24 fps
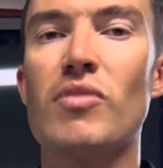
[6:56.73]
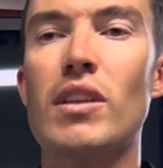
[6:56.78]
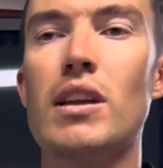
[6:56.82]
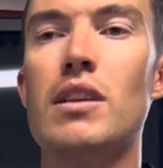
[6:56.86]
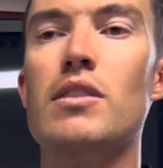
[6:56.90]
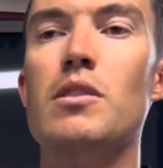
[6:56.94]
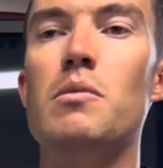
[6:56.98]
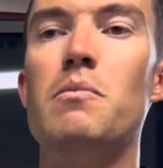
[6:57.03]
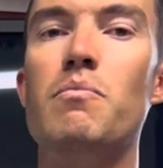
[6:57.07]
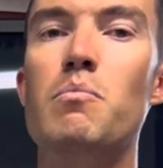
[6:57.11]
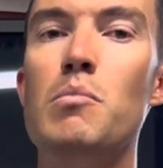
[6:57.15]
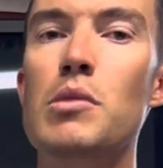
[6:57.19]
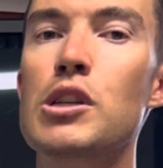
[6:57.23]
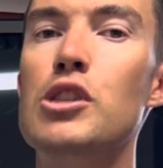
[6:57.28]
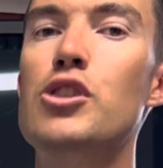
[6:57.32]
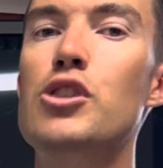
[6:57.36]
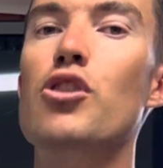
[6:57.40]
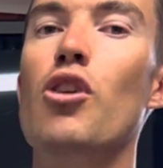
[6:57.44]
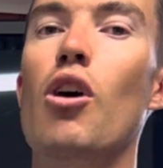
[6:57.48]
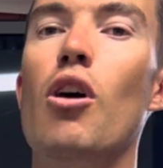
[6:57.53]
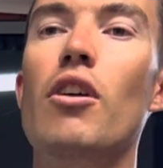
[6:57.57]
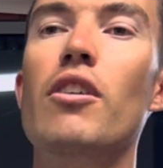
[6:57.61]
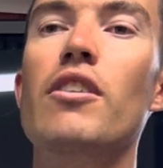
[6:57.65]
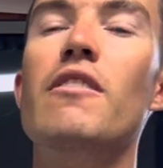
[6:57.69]
the
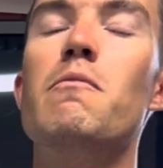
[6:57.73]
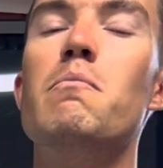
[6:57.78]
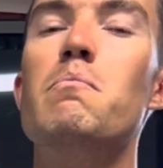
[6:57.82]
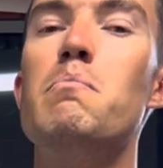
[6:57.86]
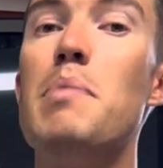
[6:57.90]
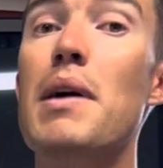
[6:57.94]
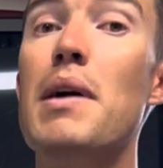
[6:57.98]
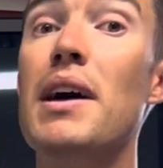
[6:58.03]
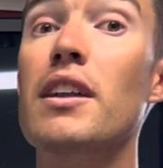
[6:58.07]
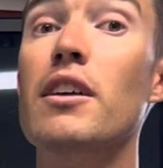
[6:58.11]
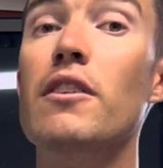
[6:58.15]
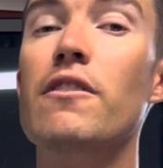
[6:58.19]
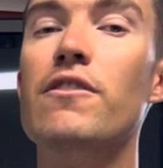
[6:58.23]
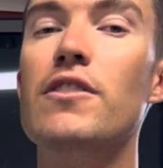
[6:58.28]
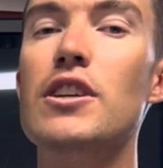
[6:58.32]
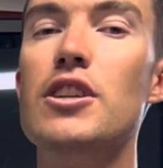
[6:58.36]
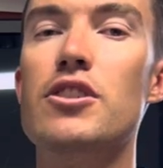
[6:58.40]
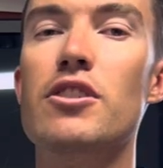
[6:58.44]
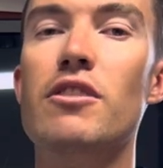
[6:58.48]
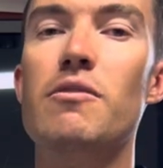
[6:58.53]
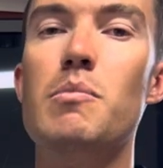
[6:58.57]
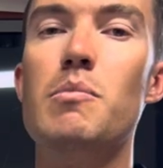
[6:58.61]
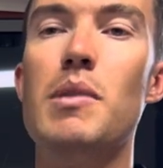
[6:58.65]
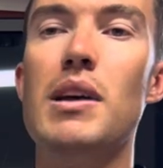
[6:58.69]
majority of better fish
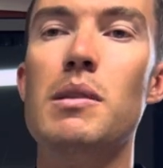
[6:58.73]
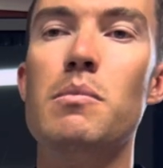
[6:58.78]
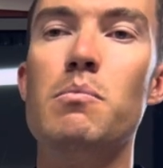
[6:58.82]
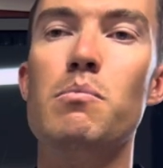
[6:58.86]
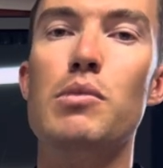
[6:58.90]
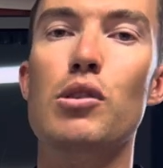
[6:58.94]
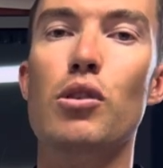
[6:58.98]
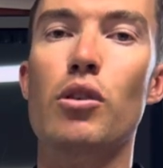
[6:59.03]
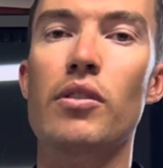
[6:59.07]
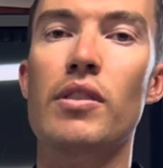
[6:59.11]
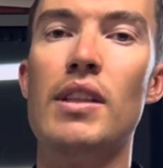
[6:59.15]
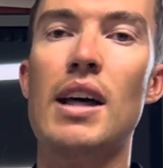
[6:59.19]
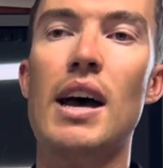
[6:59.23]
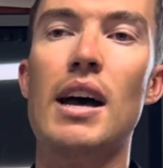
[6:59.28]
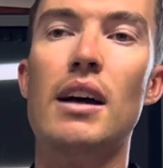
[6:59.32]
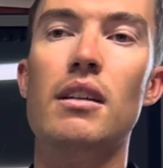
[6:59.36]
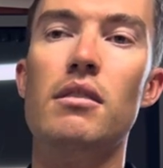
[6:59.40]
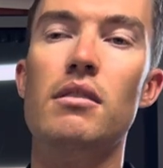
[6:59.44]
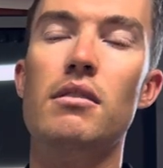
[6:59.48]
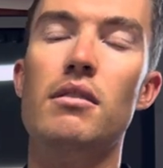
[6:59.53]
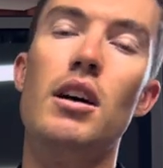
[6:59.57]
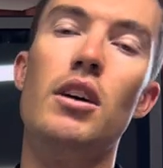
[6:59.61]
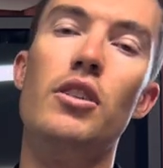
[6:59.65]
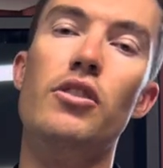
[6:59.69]
have been beyond that
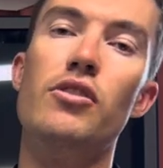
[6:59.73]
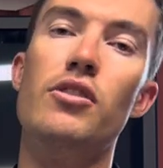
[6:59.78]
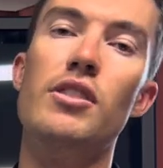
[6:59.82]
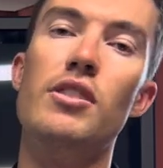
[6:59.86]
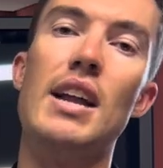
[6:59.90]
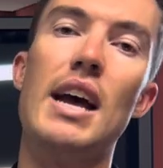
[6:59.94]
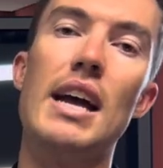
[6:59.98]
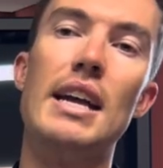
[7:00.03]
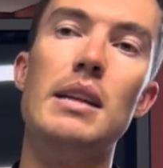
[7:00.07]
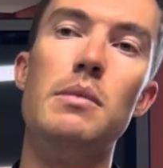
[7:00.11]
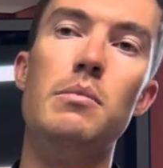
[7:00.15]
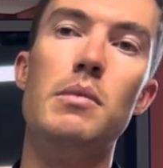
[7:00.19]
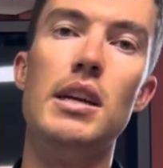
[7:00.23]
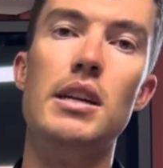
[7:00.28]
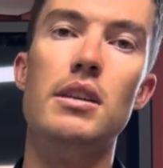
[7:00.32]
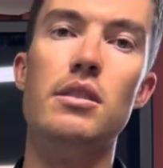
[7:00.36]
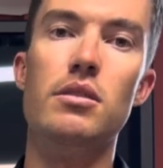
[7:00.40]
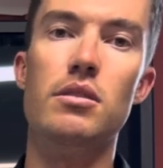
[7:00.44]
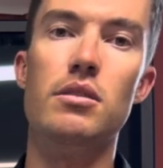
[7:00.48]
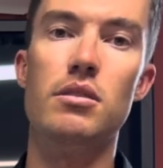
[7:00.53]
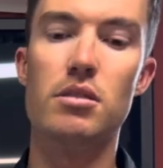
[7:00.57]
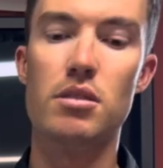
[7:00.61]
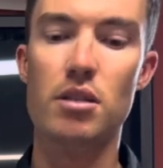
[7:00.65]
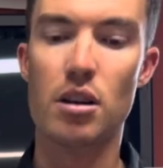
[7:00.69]
180
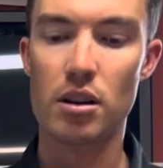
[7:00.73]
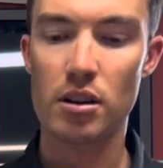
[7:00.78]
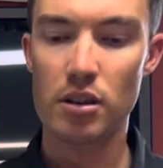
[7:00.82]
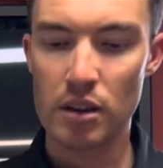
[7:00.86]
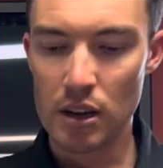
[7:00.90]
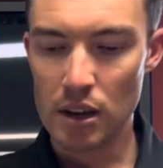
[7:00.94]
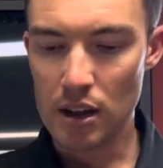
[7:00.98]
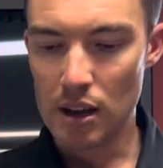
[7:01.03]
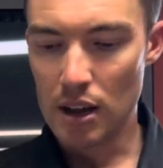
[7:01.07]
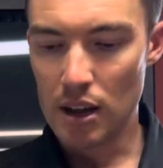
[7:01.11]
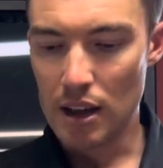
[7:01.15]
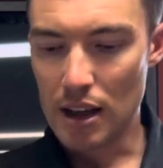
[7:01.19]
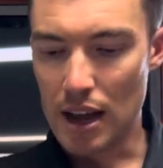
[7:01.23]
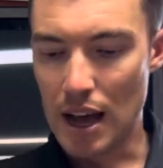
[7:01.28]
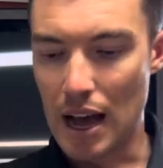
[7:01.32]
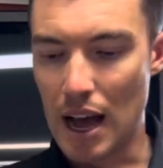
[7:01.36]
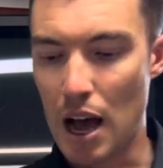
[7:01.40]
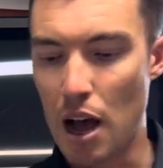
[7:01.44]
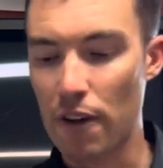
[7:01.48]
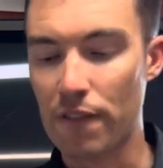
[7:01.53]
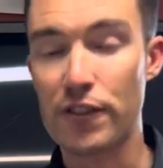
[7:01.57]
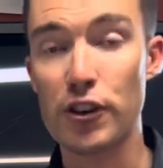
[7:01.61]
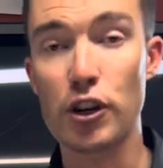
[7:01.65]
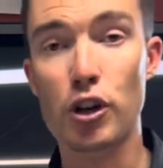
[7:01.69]
metres. So
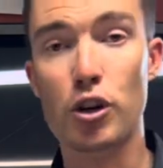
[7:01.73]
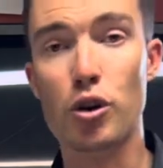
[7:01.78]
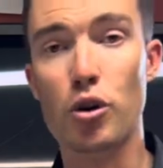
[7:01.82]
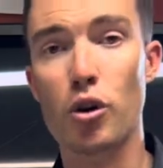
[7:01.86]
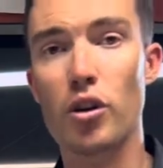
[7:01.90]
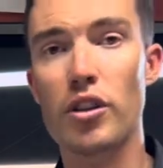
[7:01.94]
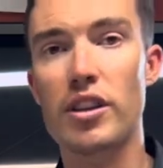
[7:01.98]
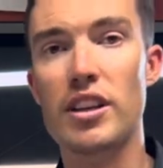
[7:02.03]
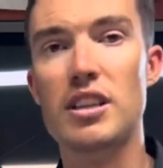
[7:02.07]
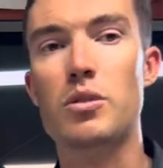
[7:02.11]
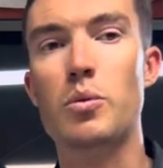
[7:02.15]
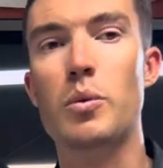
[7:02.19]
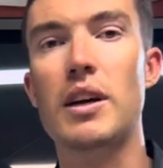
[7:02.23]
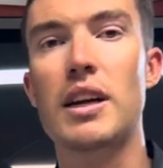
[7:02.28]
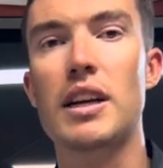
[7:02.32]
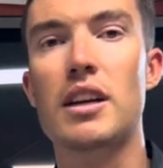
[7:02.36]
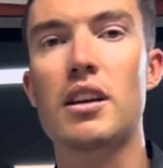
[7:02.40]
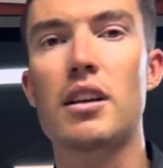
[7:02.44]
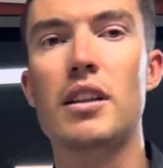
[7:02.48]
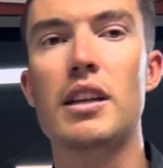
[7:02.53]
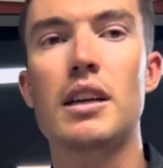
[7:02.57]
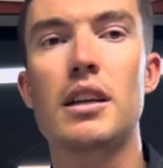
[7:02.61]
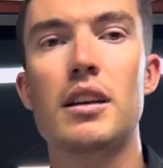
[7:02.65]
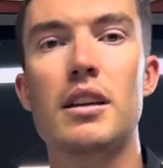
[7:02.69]
a few caught this week.
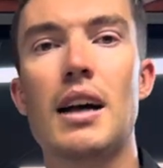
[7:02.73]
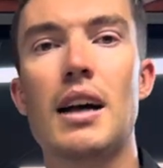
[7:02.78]
I think